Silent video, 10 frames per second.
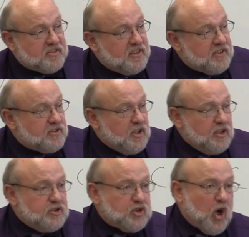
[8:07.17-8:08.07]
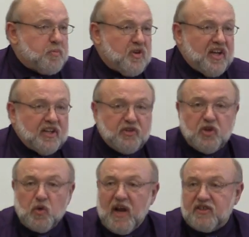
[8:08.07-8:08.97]
says it's sharper than a
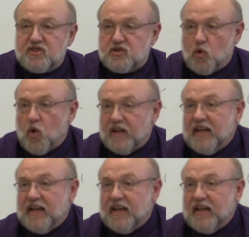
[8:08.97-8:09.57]
two-edged sword,